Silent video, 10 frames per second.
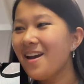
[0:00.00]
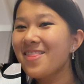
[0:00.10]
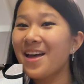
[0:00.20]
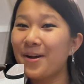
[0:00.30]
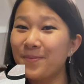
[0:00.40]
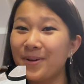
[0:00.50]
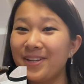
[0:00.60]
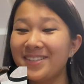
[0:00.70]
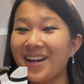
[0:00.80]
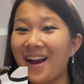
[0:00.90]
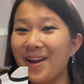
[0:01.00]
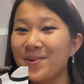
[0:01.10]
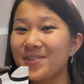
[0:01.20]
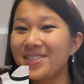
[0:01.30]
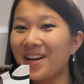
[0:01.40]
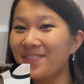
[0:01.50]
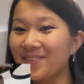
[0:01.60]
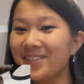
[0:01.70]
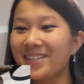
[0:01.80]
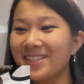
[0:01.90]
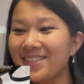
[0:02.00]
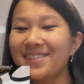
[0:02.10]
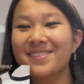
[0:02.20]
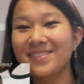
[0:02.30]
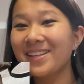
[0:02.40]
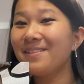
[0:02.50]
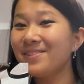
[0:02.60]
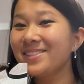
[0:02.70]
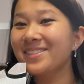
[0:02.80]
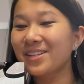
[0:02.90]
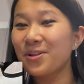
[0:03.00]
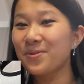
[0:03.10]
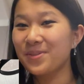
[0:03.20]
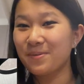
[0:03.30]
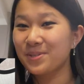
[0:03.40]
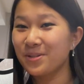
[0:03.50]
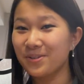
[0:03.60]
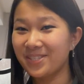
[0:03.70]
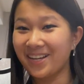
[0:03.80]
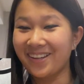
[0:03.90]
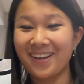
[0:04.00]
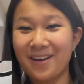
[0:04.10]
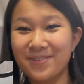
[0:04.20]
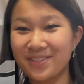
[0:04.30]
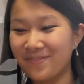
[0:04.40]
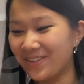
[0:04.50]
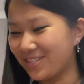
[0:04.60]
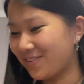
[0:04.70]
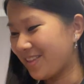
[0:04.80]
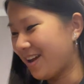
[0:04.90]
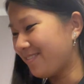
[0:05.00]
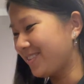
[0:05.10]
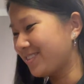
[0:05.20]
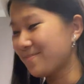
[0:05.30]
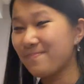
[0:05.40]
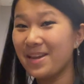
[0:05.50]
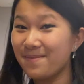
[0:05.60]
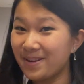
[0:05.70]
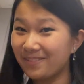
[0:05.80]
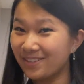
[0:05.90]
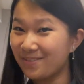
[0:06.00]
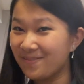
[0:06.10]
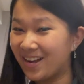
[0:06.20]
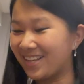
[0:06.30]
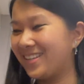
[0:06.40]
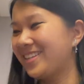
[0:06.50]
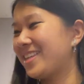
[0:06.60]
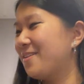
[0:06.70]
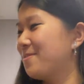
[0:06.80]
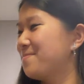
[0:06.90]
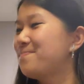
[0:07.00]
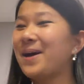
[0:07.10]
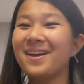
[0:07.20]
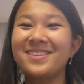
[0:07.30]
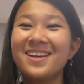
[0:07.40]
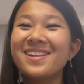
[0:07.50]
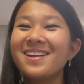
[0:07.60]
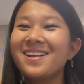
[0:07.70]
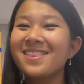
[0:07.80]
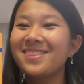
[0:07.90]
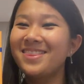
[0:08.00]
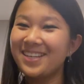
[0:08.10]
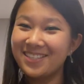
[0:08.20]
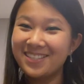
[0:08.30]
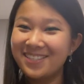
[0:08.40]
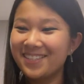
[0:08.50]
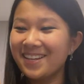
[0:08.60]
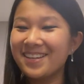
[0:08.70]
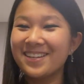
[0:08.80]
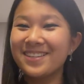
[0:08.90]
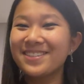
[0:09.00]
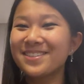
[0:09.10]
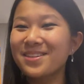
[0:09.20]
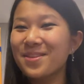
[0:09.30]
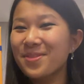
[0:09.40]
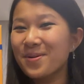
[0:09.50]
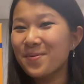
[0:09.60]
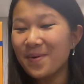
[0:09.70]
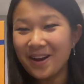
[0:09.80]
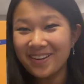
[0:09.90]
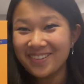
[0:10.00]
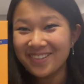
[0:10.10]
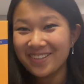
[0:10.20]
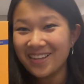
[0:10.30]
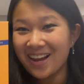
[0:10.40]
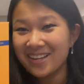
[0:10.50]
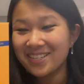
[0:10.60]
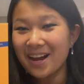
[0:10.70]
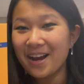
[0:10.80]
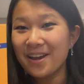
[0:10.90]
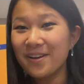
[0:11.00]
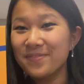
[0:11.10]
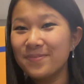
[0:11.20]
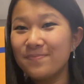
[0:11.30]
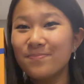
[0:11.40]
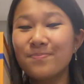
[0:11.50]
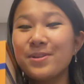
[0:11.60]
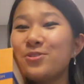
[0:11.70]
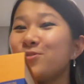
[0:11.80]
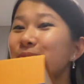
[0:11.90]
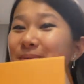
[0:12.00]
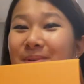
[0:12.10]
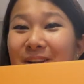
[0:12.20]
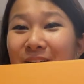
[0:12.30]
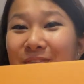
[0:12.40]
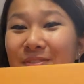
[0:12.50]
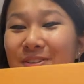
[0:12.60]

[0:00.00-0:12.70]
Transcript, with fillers: That one I was definitely, that was a close second. I was convinced for that one, so maybe I have to go back and get that one. But this is the one that I have been dreaming of.